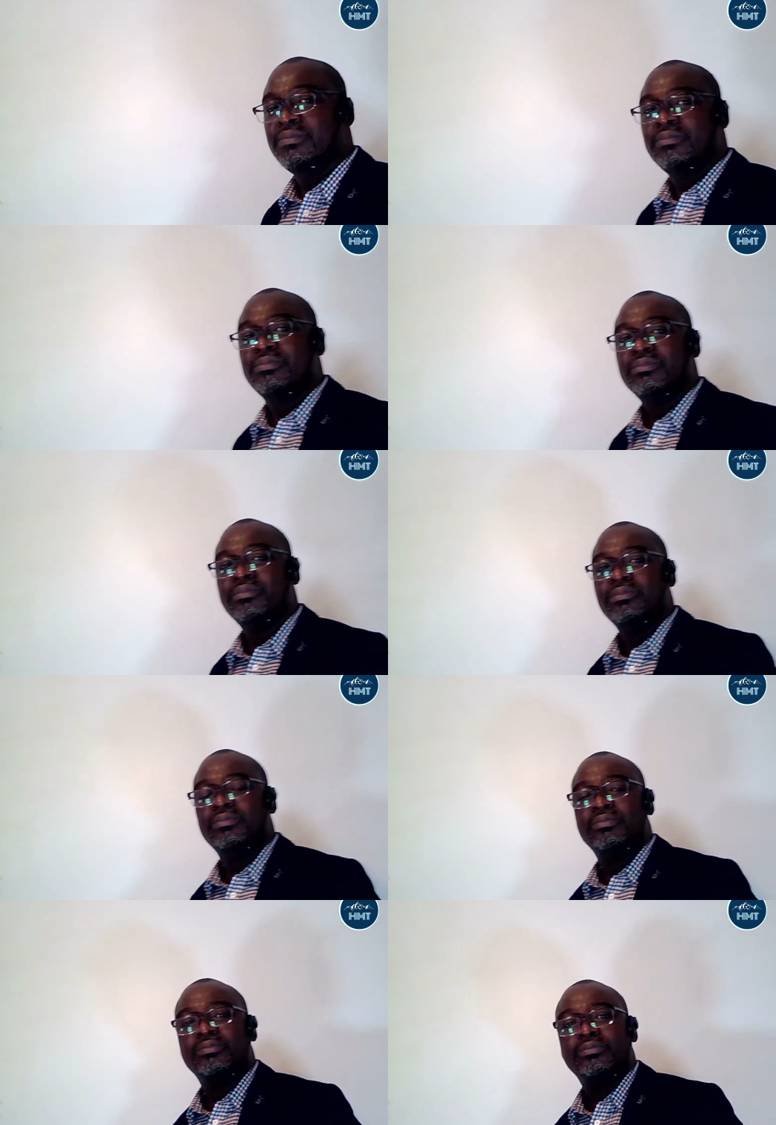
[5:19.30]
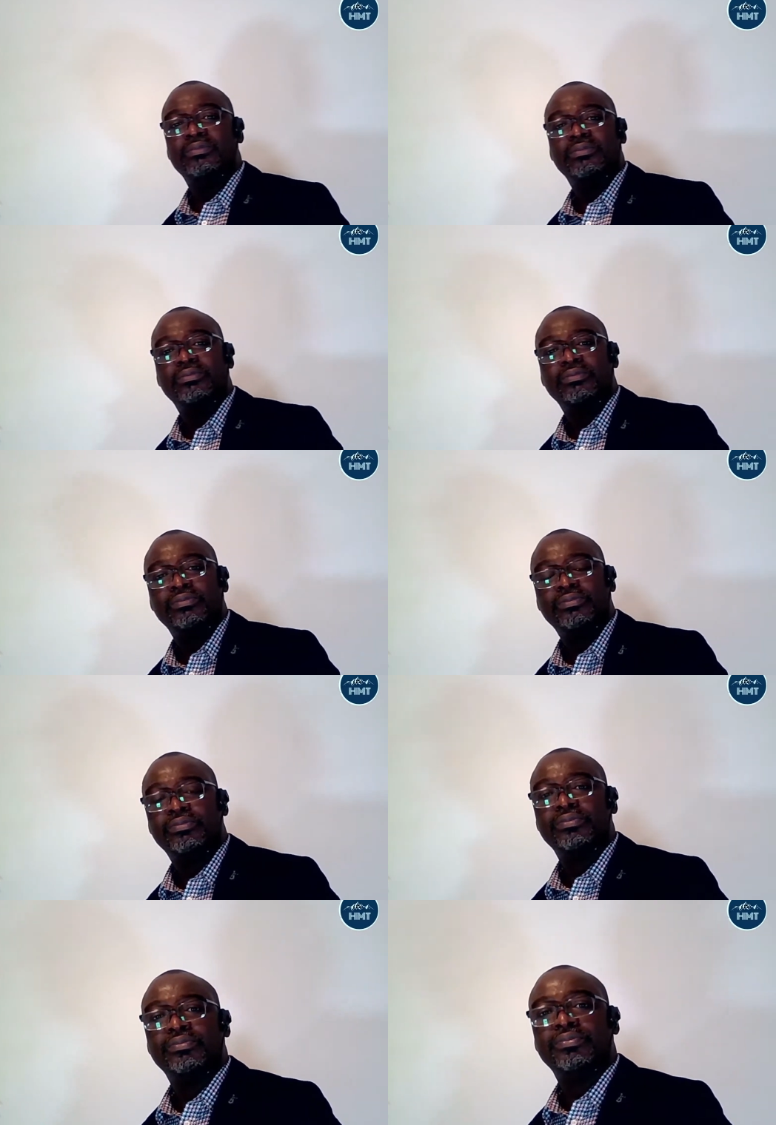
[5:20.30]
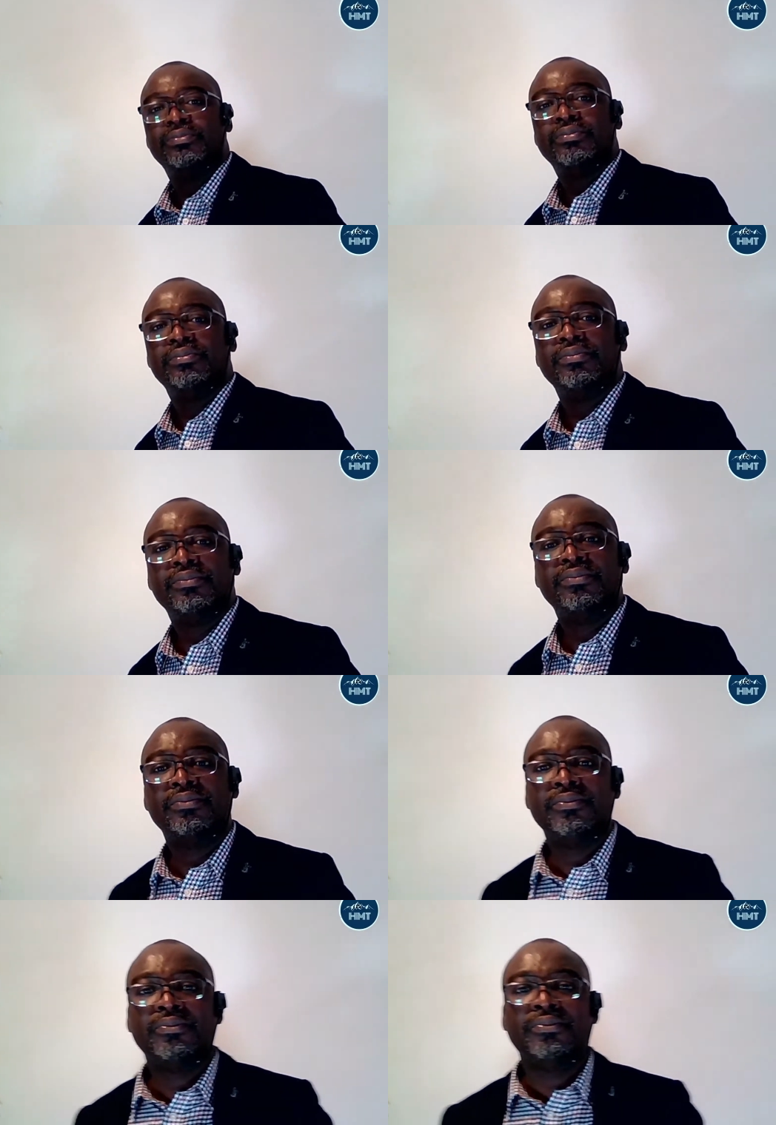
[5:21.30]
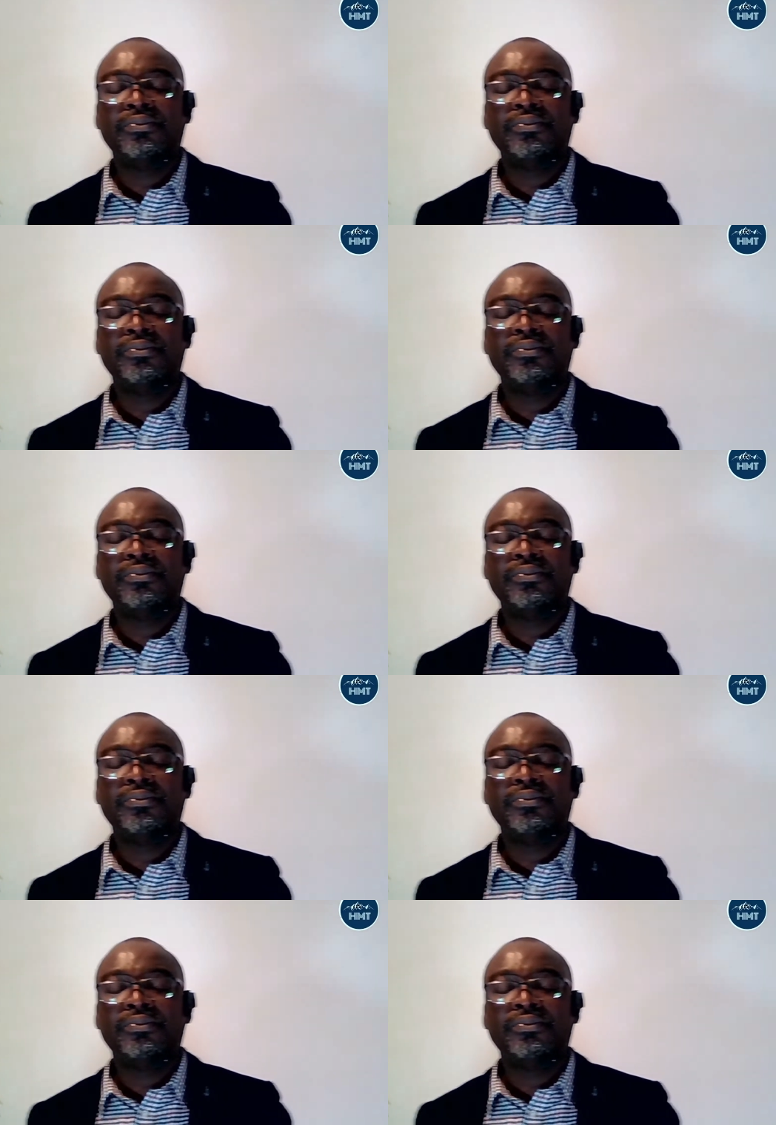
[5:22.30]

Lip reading: [no speech]